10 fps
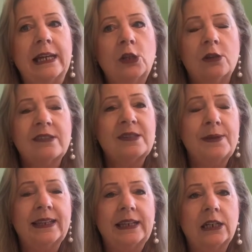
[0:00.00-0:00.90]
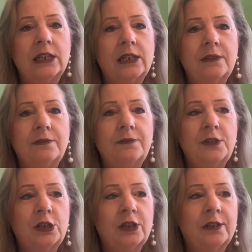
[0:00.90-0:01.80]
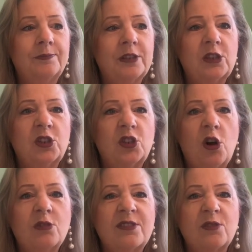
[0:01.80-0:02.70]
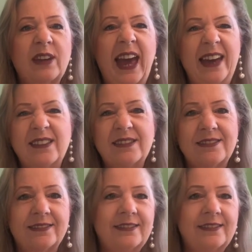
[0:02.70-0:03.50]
not smelling of dogs or cats.